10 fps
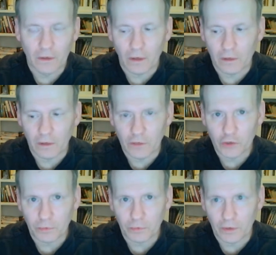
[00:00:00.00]
uh,
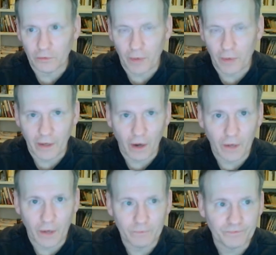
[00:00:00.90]
disciplined by
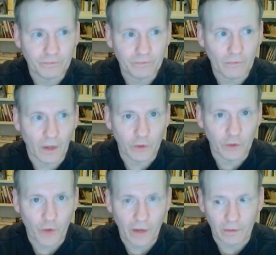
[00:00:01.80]
God uh,
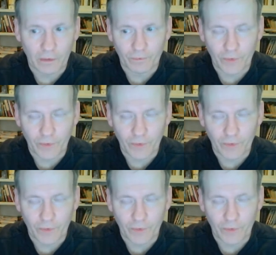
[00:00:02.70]
directly.